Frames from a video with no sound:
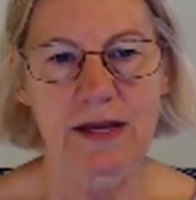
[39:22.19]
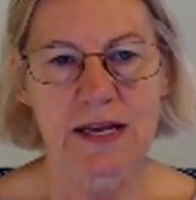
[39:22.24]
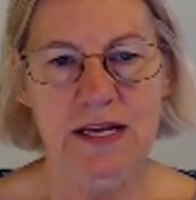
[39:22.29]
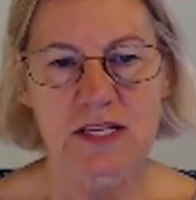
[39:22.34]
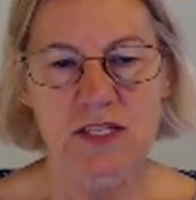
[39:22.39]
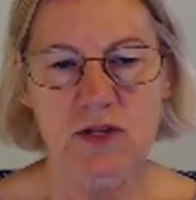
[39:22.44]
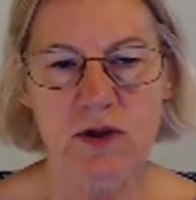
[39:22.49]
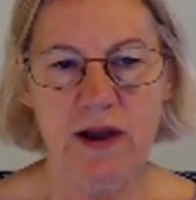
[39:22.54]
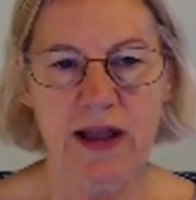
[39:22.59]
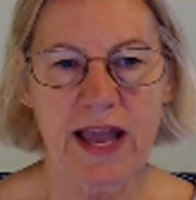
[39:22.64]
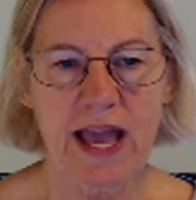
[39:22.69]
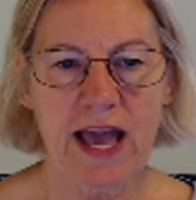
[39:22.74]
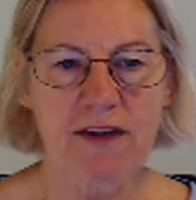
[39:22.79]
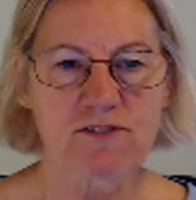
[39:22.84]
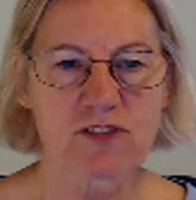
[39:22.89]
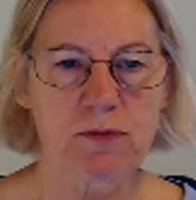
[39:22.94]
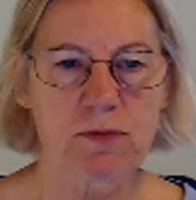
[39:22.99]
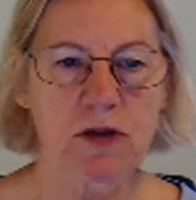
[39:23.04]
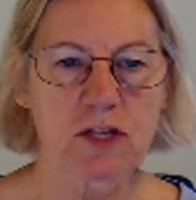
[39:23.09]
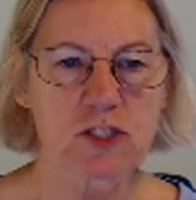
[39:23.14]
So I have
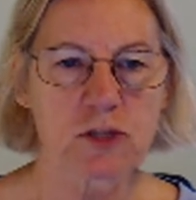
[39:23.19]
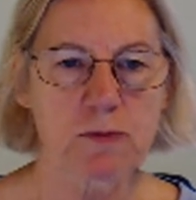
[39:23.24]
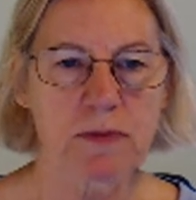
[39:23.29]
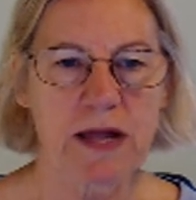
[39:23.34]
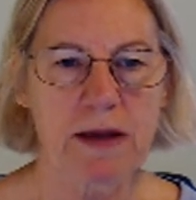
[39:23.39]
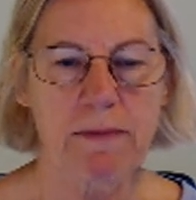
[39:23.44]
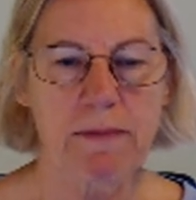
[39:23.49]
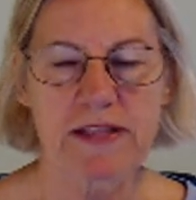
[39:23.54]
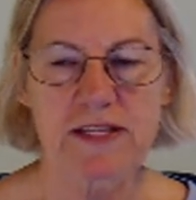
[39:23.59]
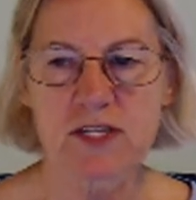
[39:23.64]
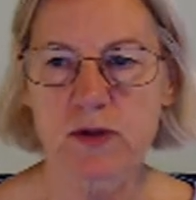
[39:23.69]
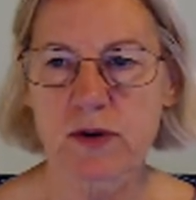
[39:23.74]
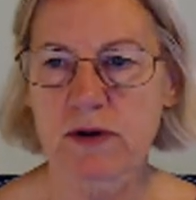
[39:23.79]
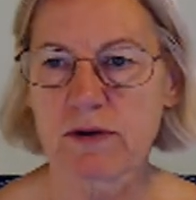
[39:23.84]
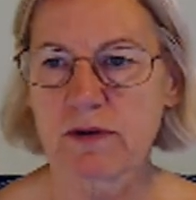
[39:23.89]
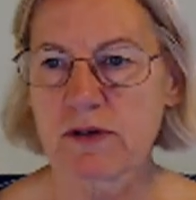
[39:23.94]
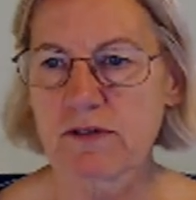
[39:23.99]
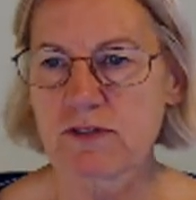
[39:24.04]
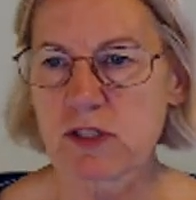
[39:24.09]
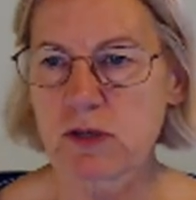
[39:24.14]
to multiply by the square
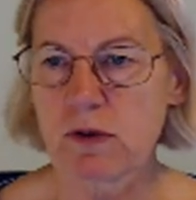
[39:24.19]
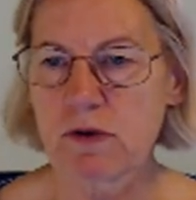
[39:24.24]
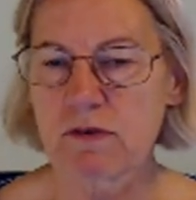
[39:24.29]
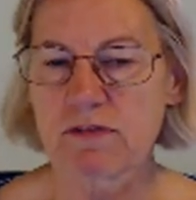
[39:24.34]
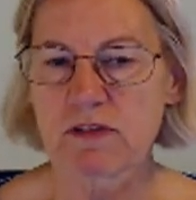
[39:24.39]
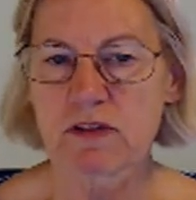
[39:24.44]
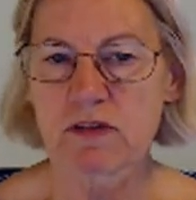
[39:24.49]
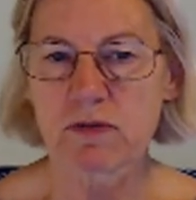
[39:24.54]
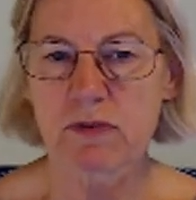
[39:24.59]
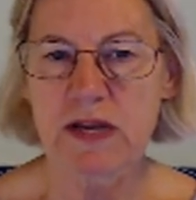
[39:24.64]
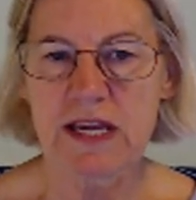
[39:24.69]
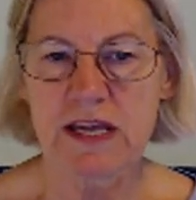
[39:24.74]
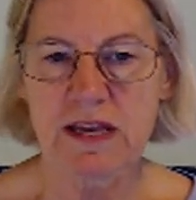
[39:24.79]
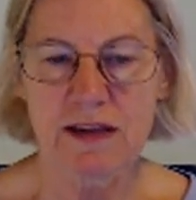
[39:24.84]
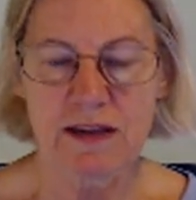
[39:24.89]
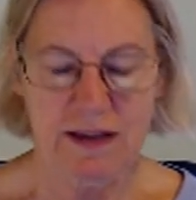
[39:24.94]
root of 2 over 3.